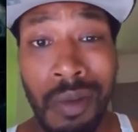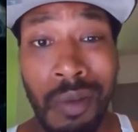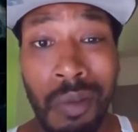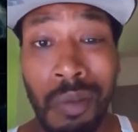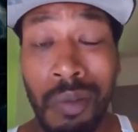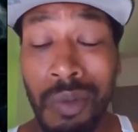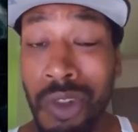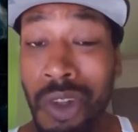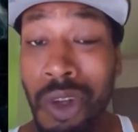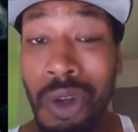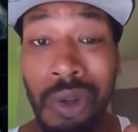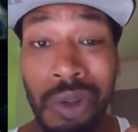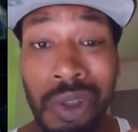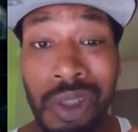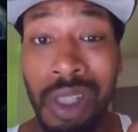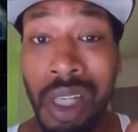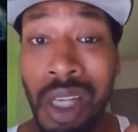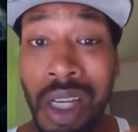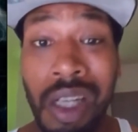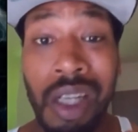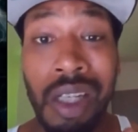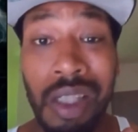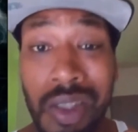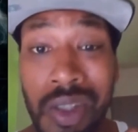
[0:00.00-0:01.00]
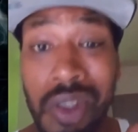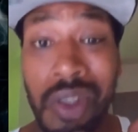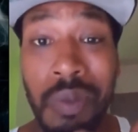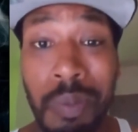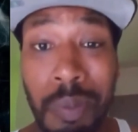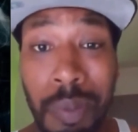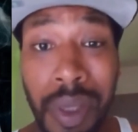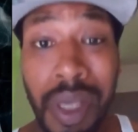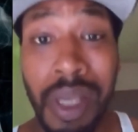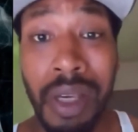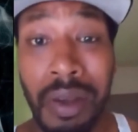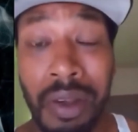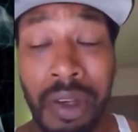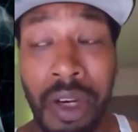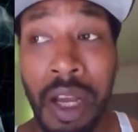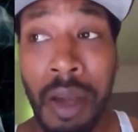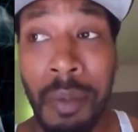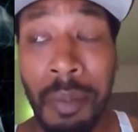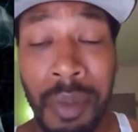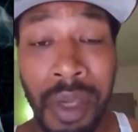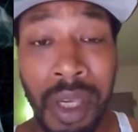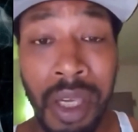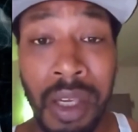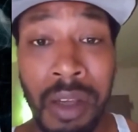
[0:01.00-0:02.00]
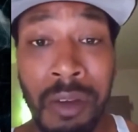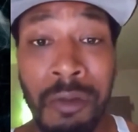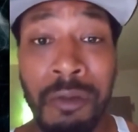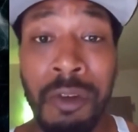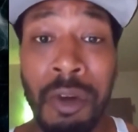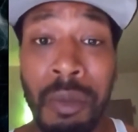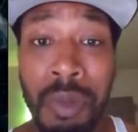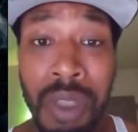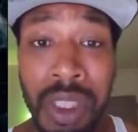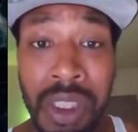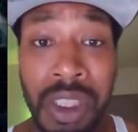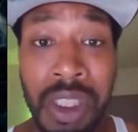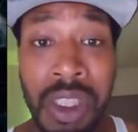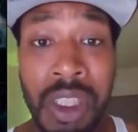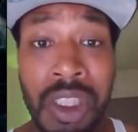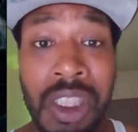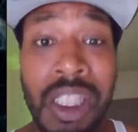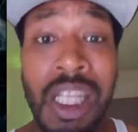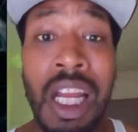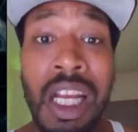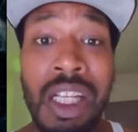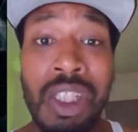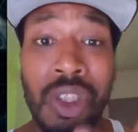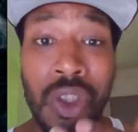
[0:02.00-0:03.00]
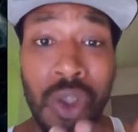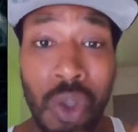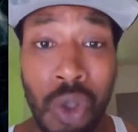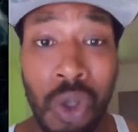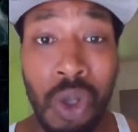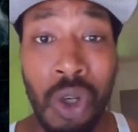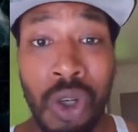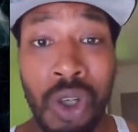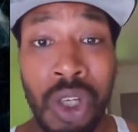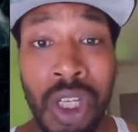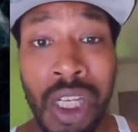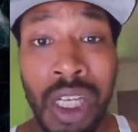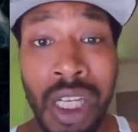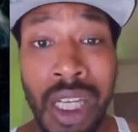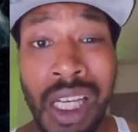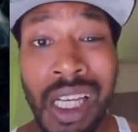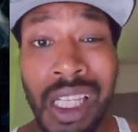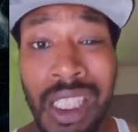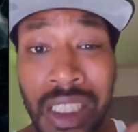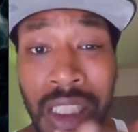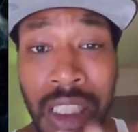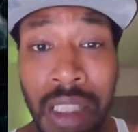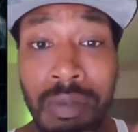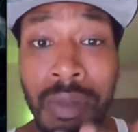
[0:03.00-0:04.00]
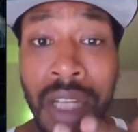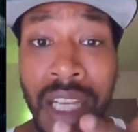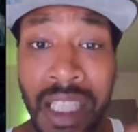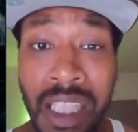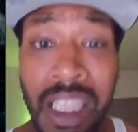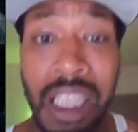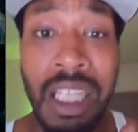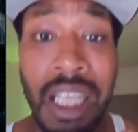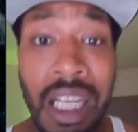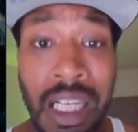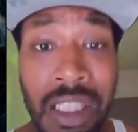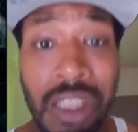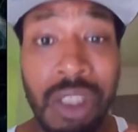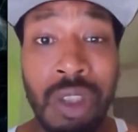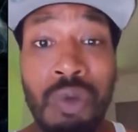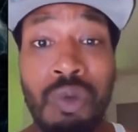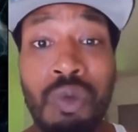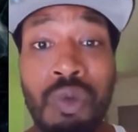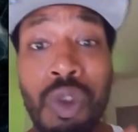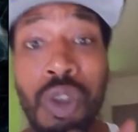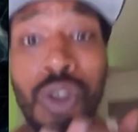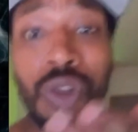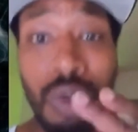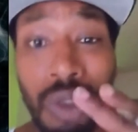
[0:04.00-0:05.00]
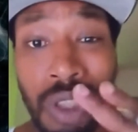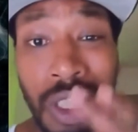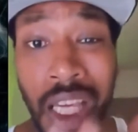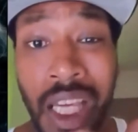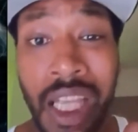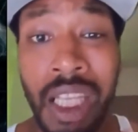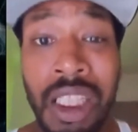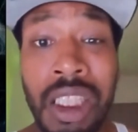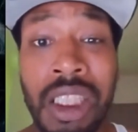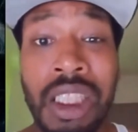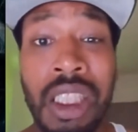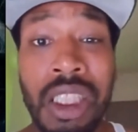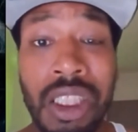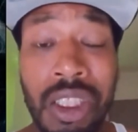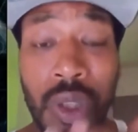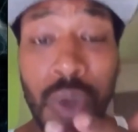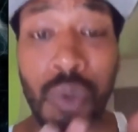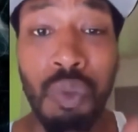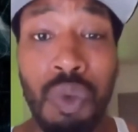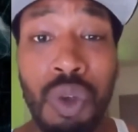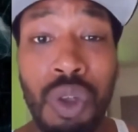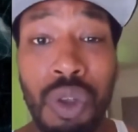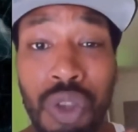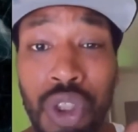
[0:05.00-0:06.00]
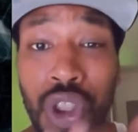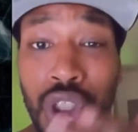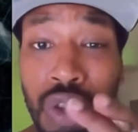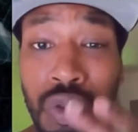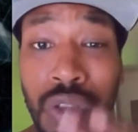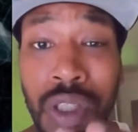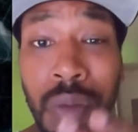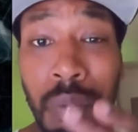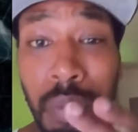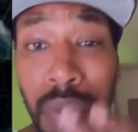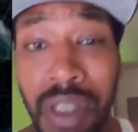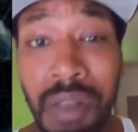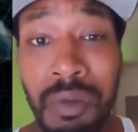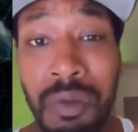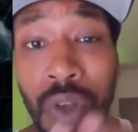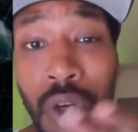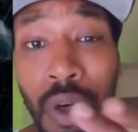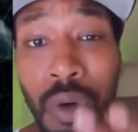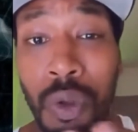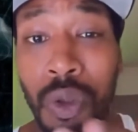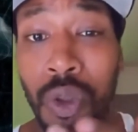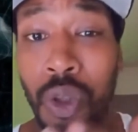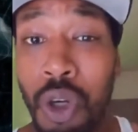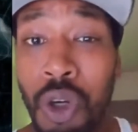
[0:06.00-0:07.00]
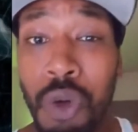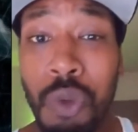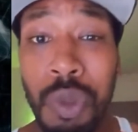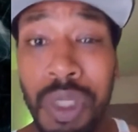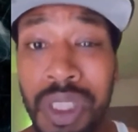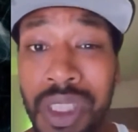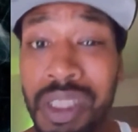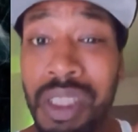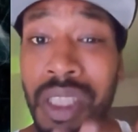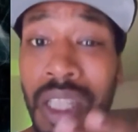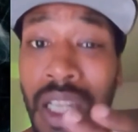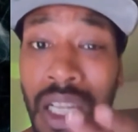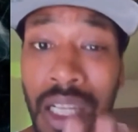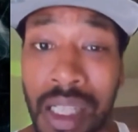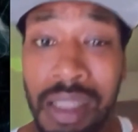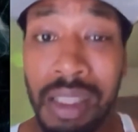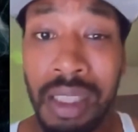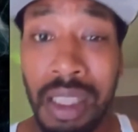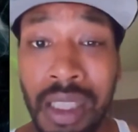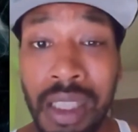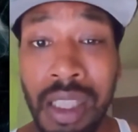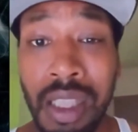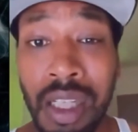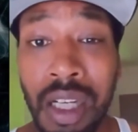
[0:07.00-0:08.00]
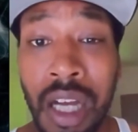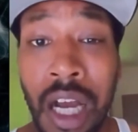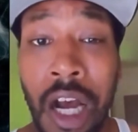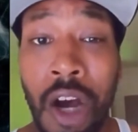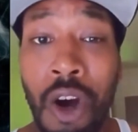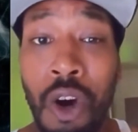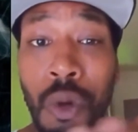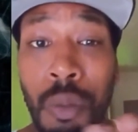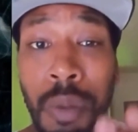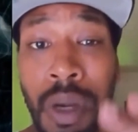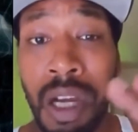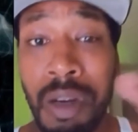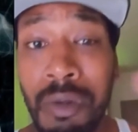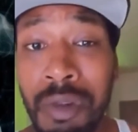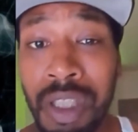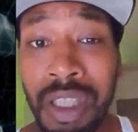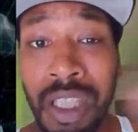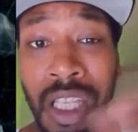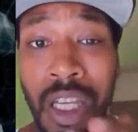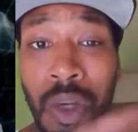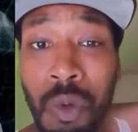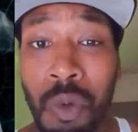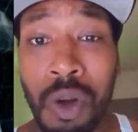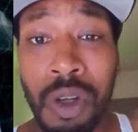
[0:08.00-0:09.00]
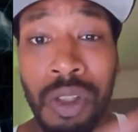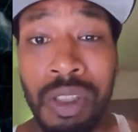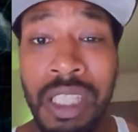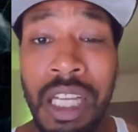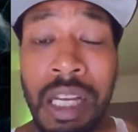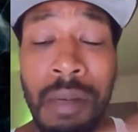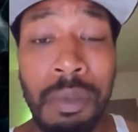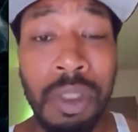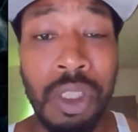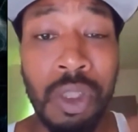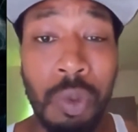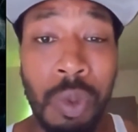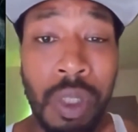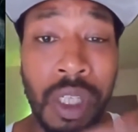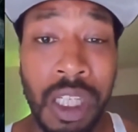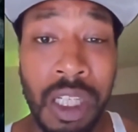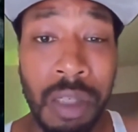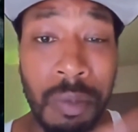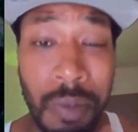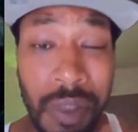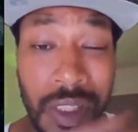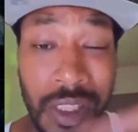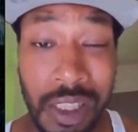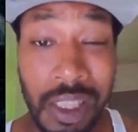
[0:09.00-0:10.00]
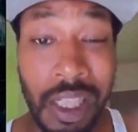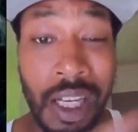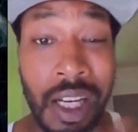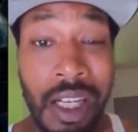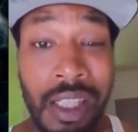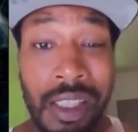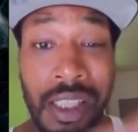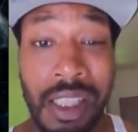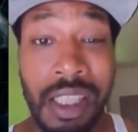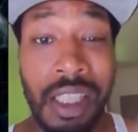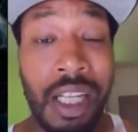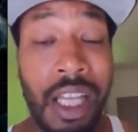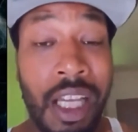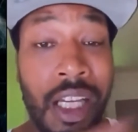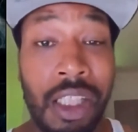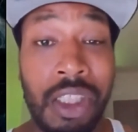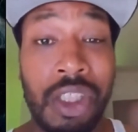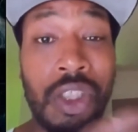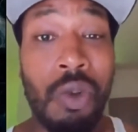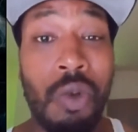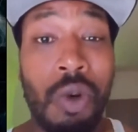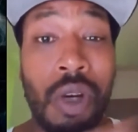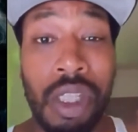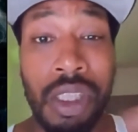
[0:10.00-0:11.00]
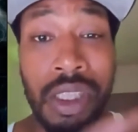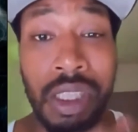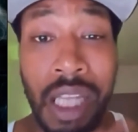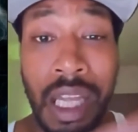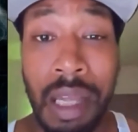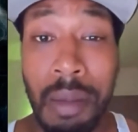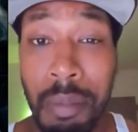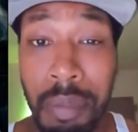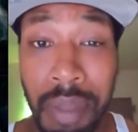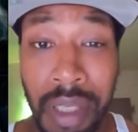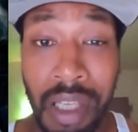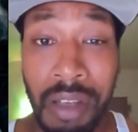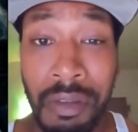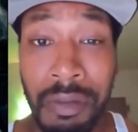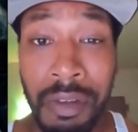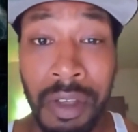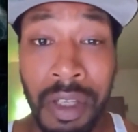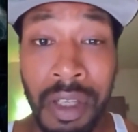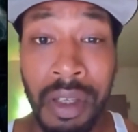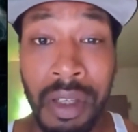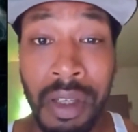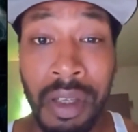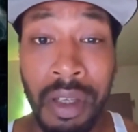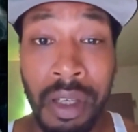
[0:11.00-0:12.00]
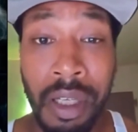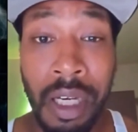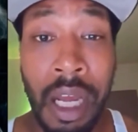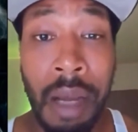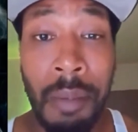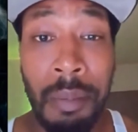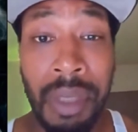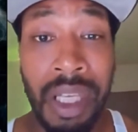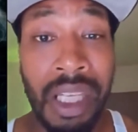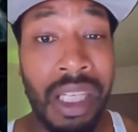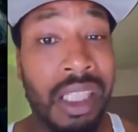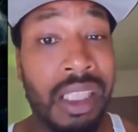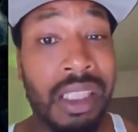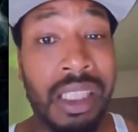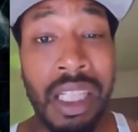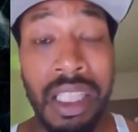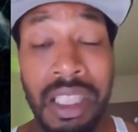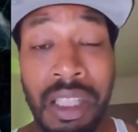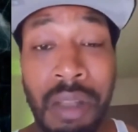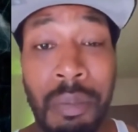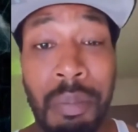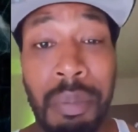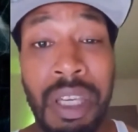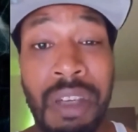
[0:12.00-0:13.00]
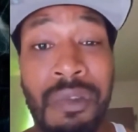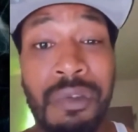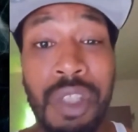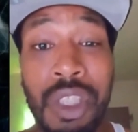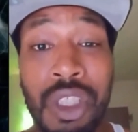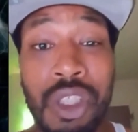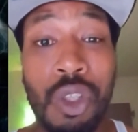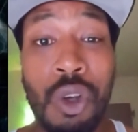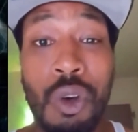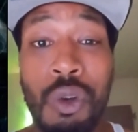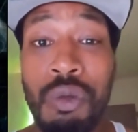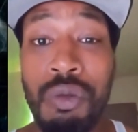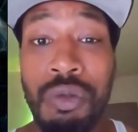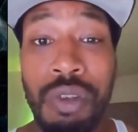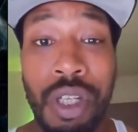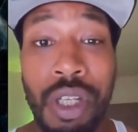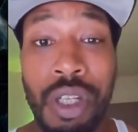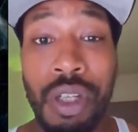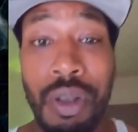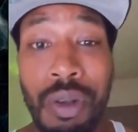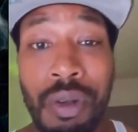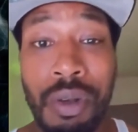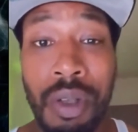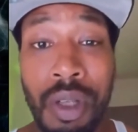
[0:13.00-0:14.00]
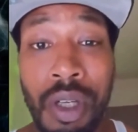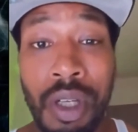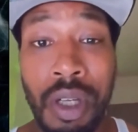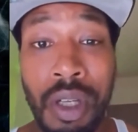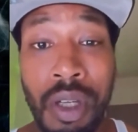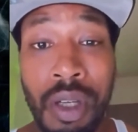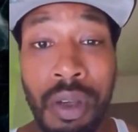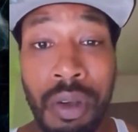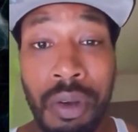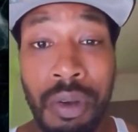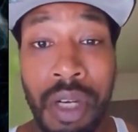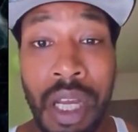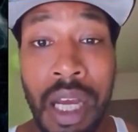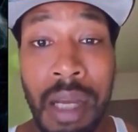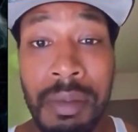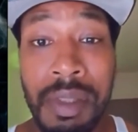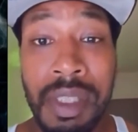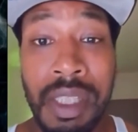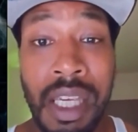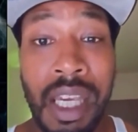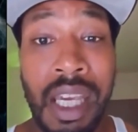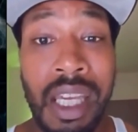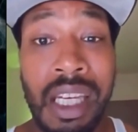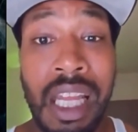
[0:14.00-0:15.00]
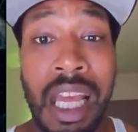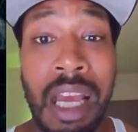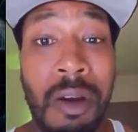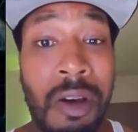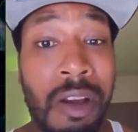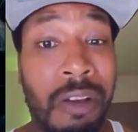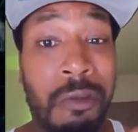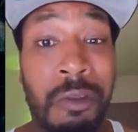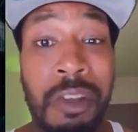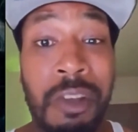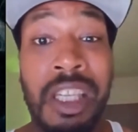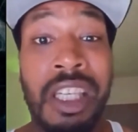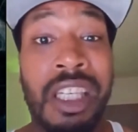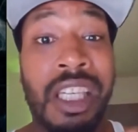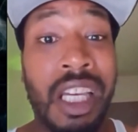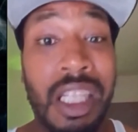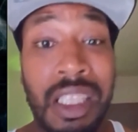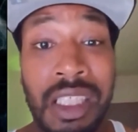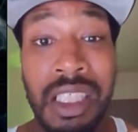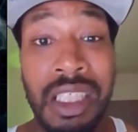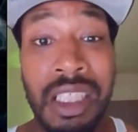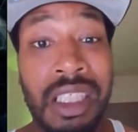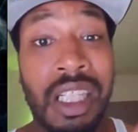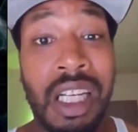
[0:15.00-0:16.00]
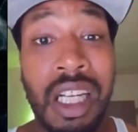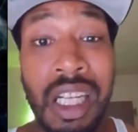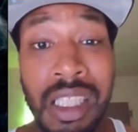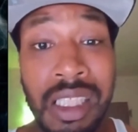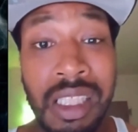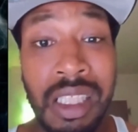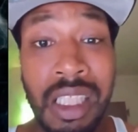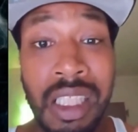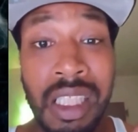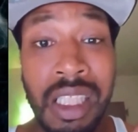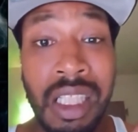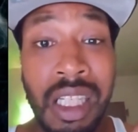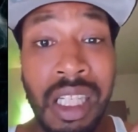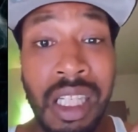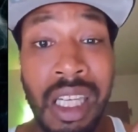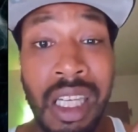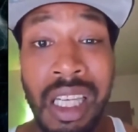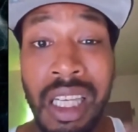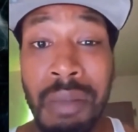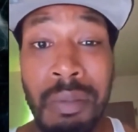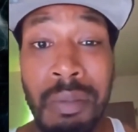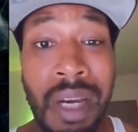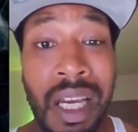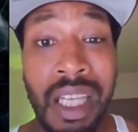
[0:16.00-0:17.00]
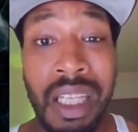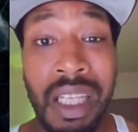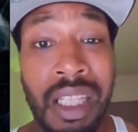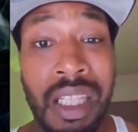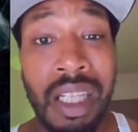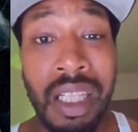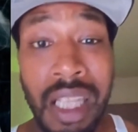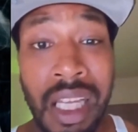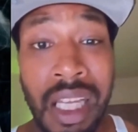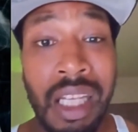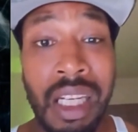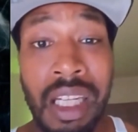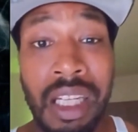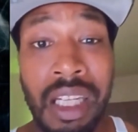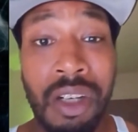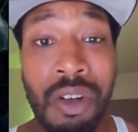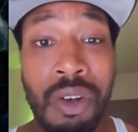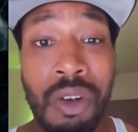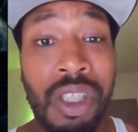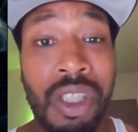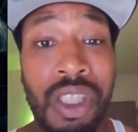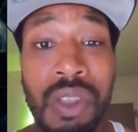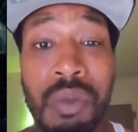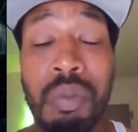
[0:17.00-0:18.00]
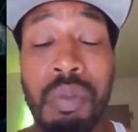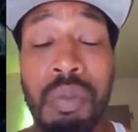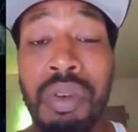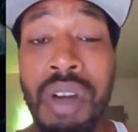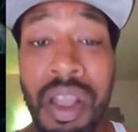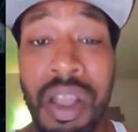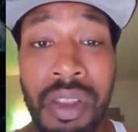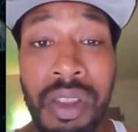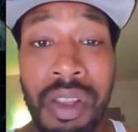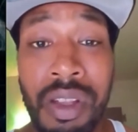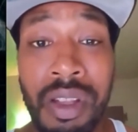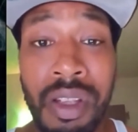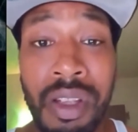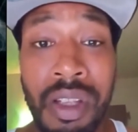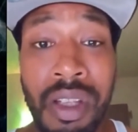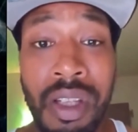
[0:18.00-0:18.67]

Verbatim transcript: Yo, son could spit, you know what I mean? From listening to that song, it seemed like he got some real gang shit, some real street beef going on with his cousin. I hope everything works out between him and his cousin and they can squash that beef. You know what I mean? He said the beef is so real you know what I'm saying? Now, if he catches cousin, he might kill that nigga on his brother.